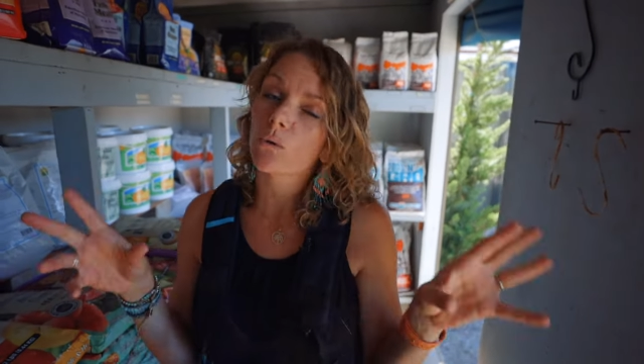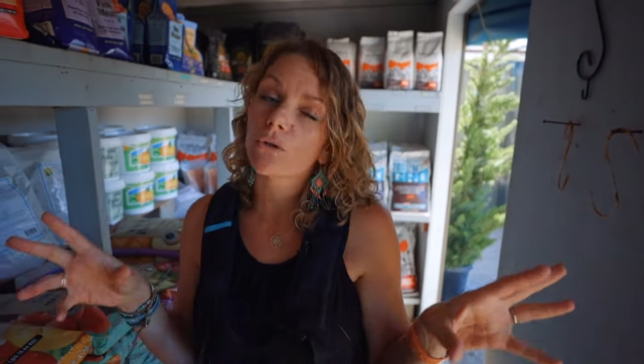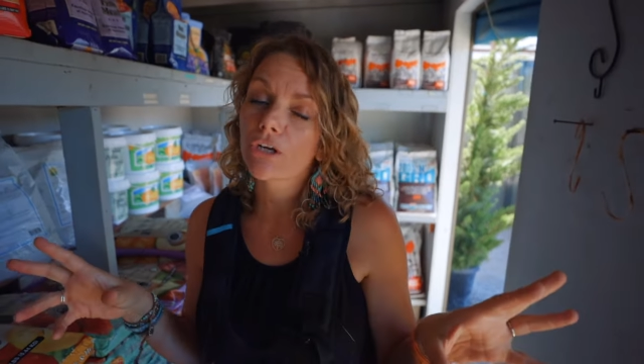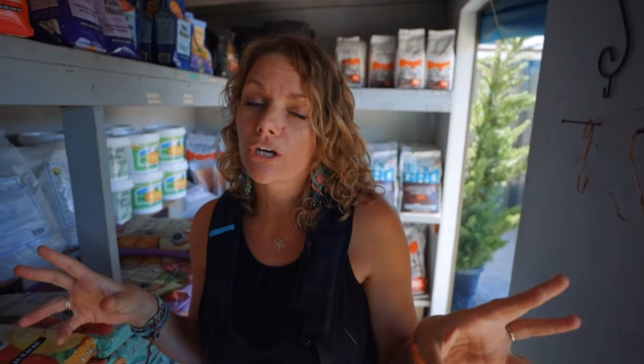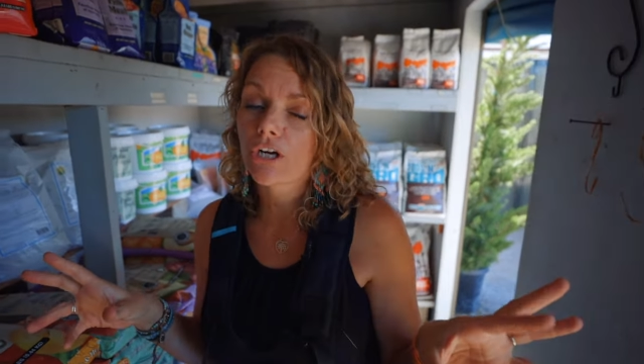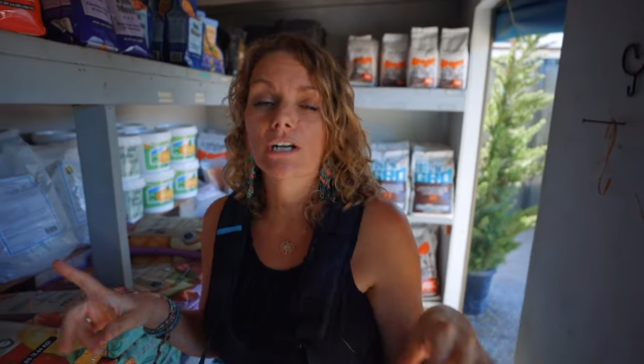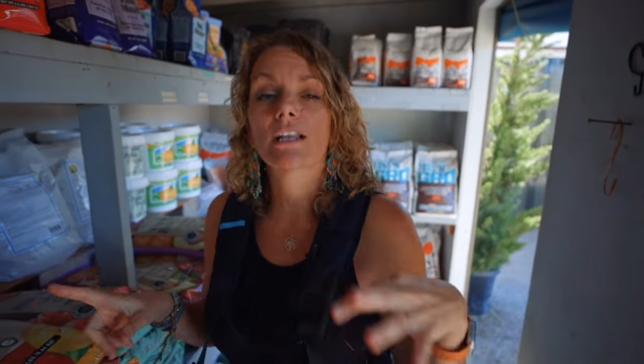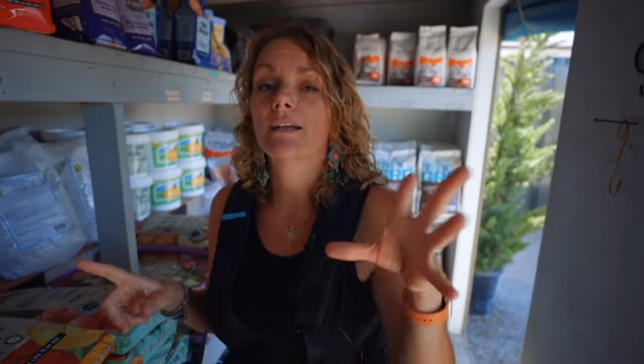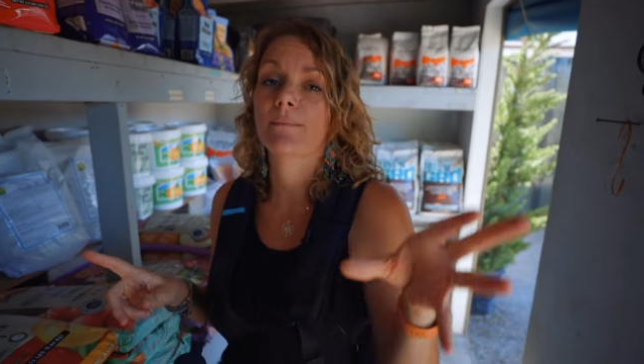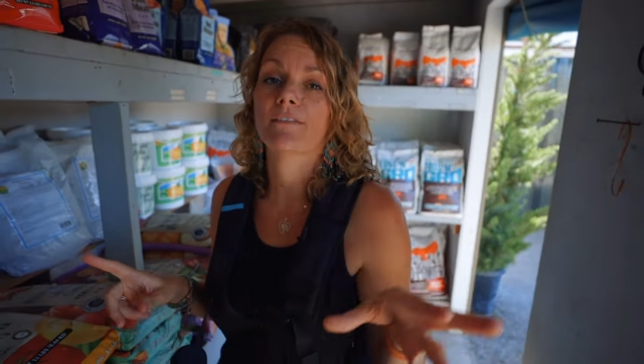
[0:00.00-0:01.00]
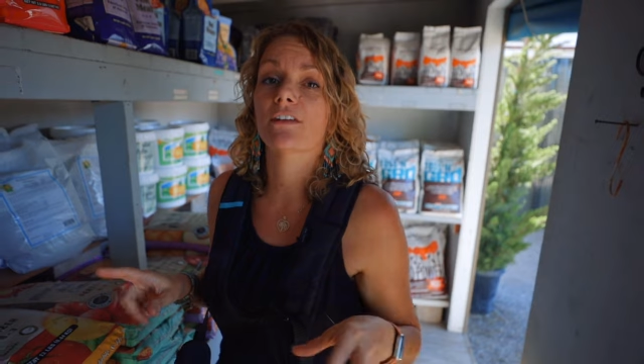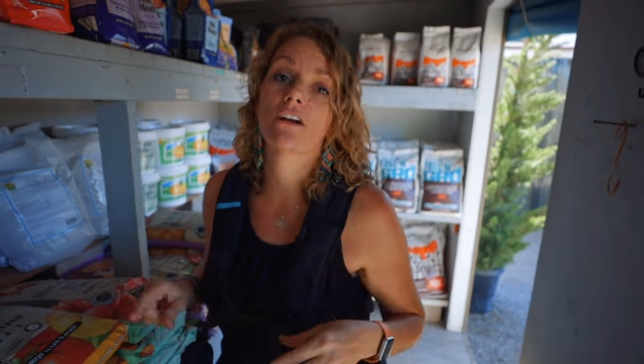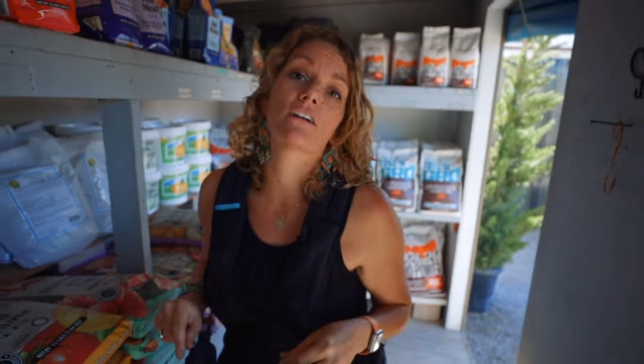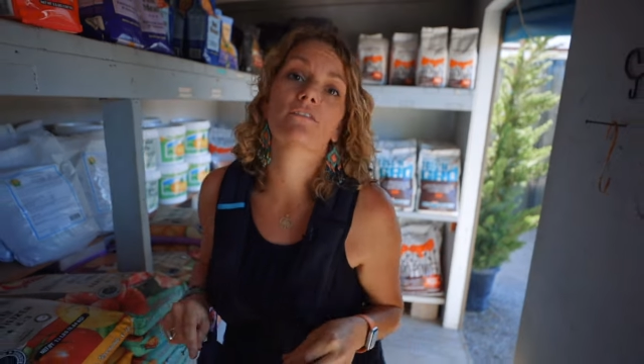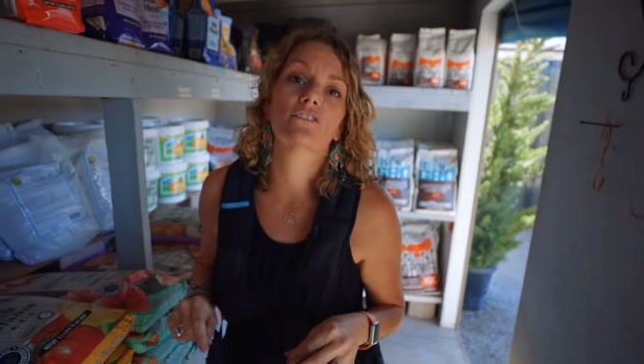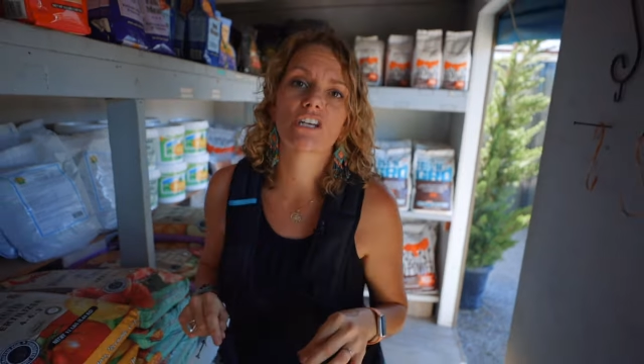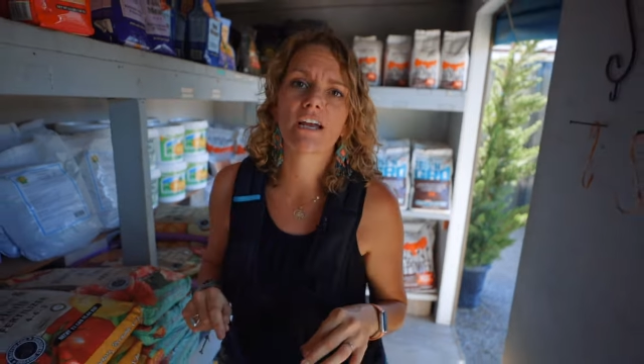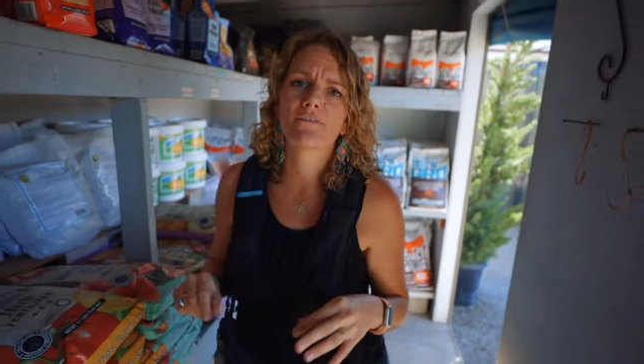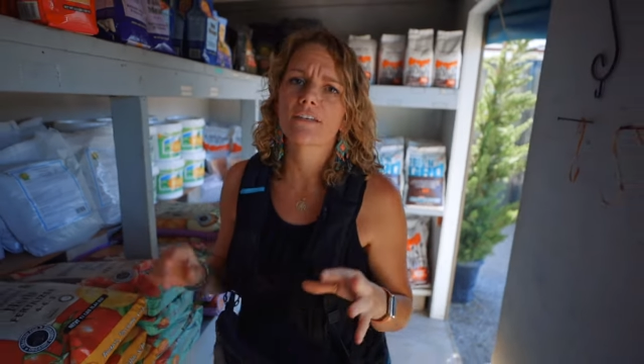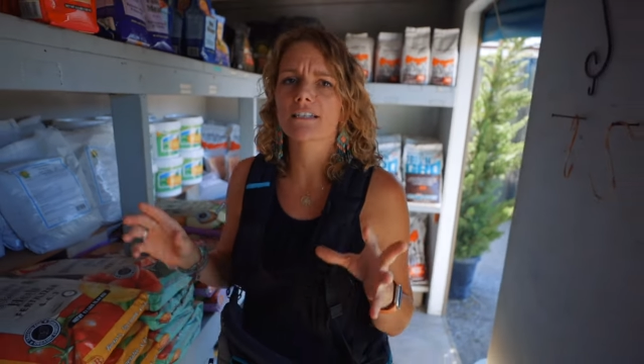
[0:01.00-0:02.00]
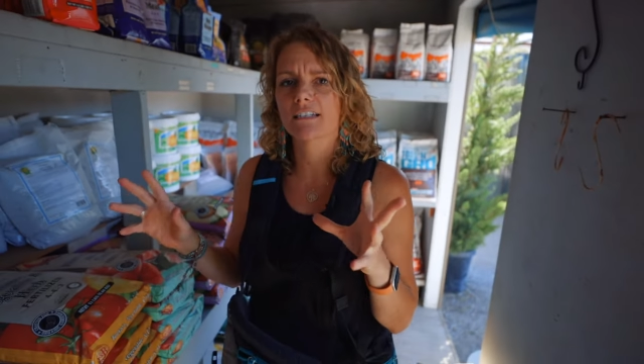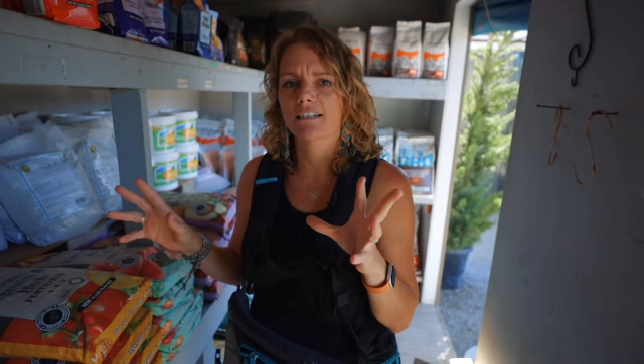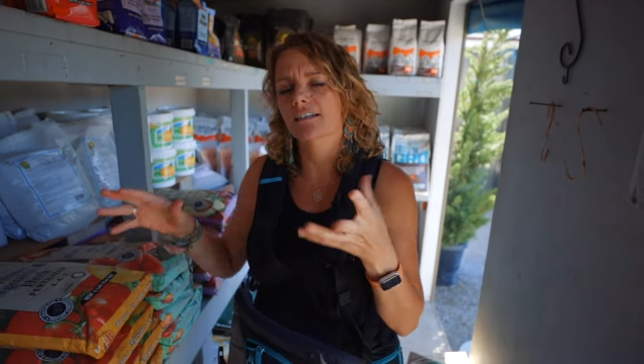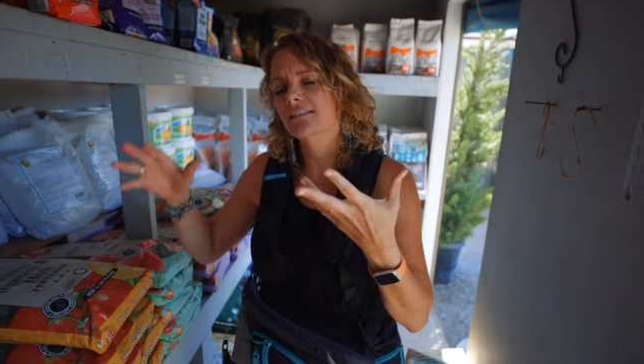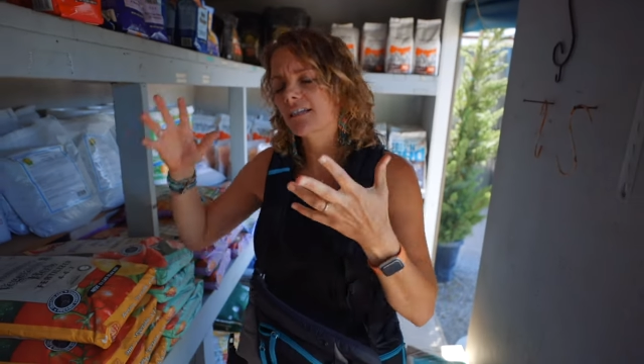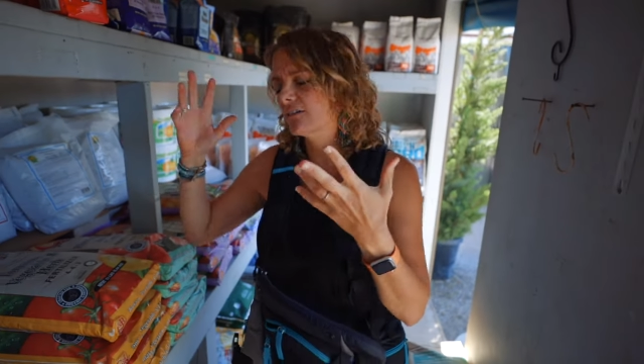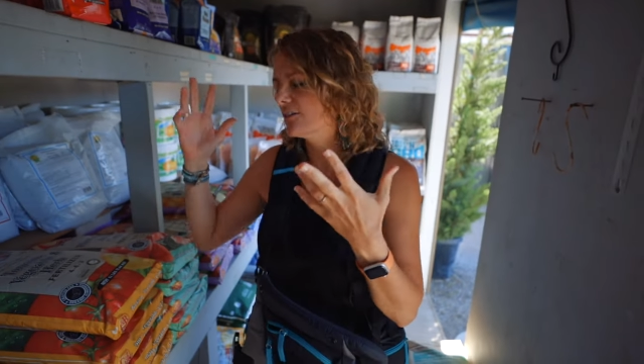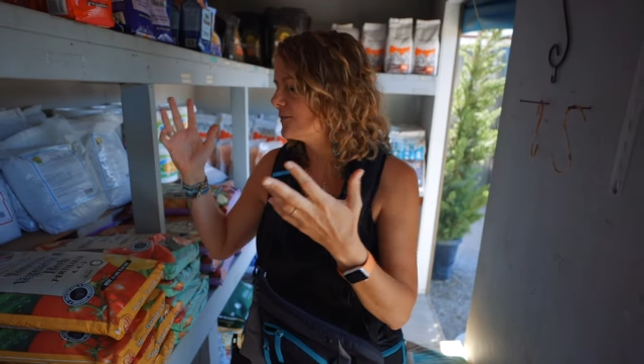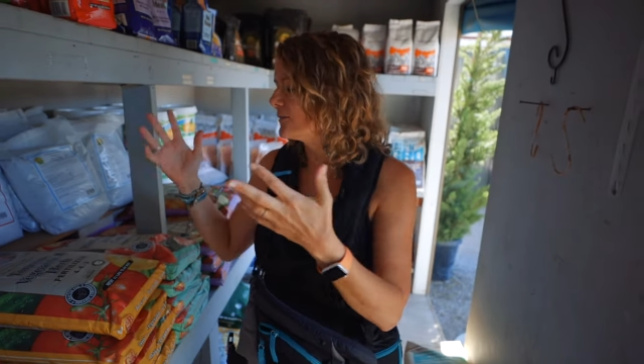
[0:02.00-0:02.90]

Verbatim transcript: total nerd like my videographer Jeff, he's gonna tell you